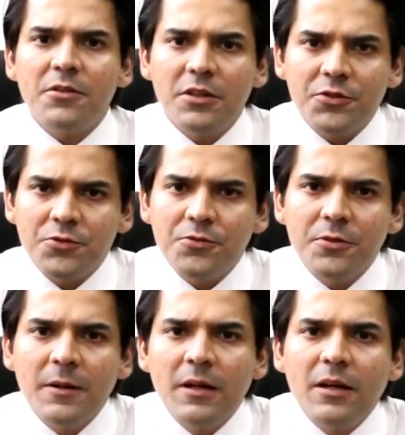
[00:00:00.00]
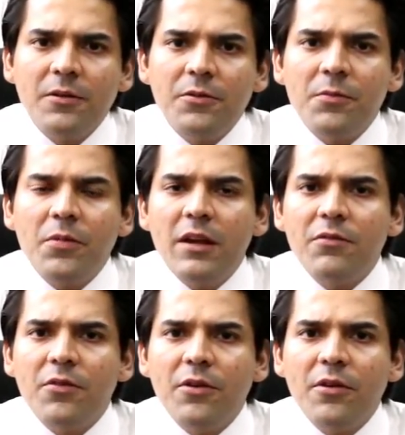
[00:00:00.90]
we'd
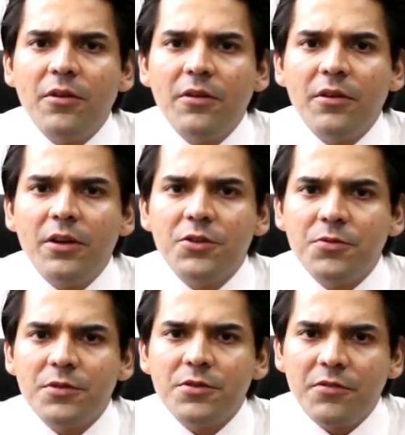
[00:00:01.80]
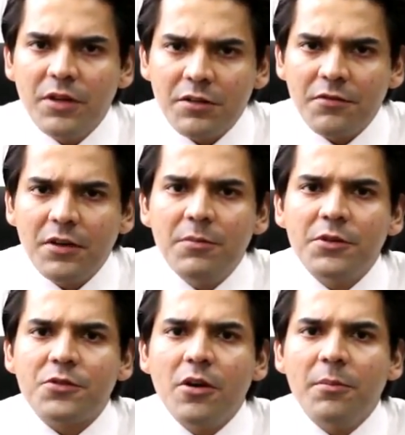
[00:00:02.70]
pray for issuance of writ of
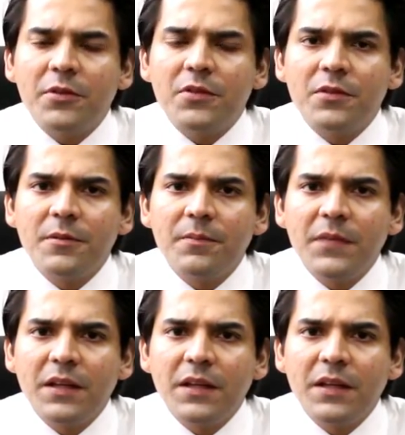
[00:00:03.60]
habeas corpus